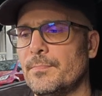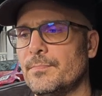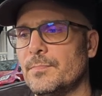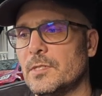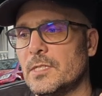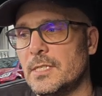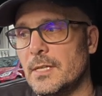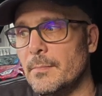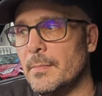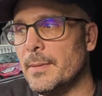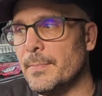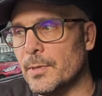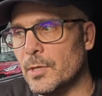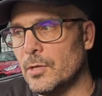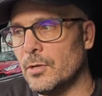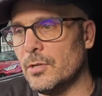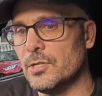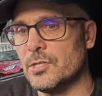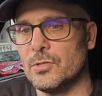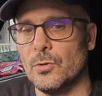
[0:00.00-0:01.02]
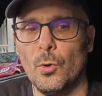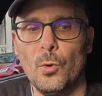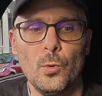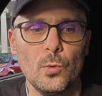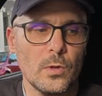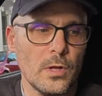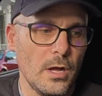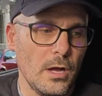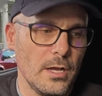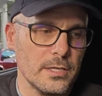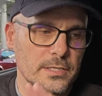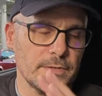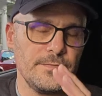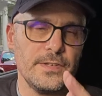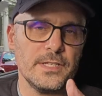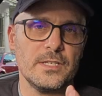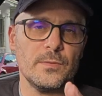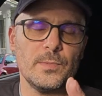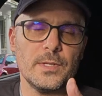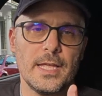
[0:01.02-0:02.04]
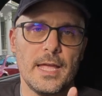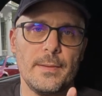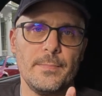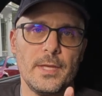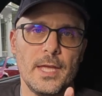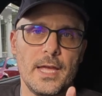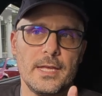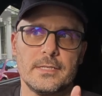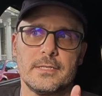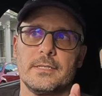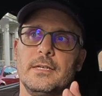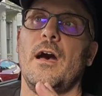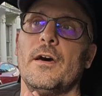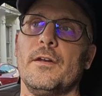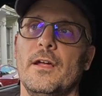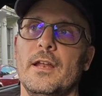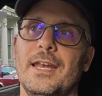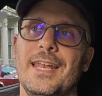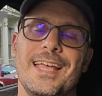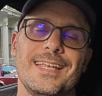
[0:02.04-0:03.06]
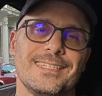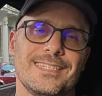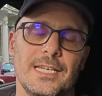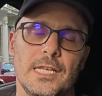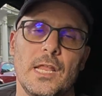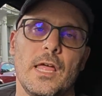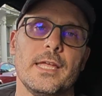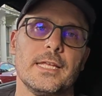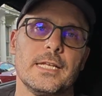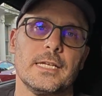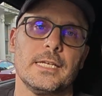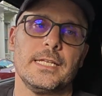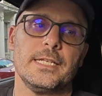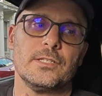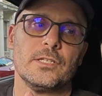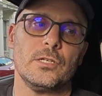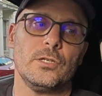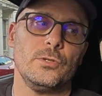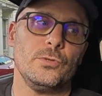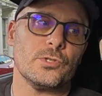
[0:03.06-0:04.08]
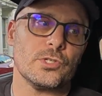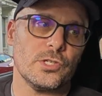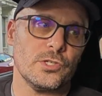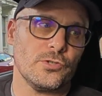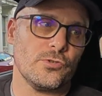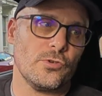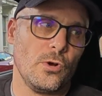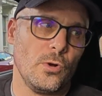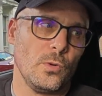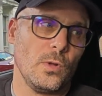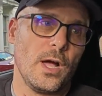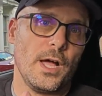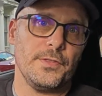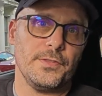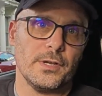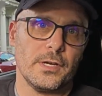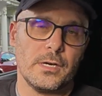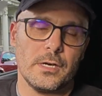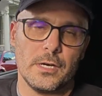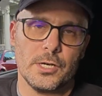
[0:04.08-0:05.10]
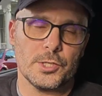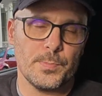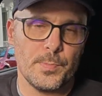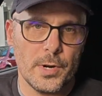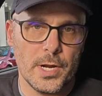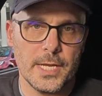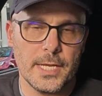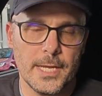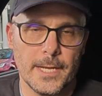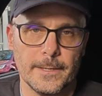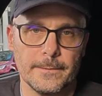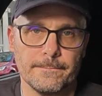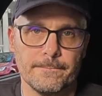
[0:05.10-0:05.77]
simply because all cars are fitted with ABS and are less likely to lose control under harsh braking,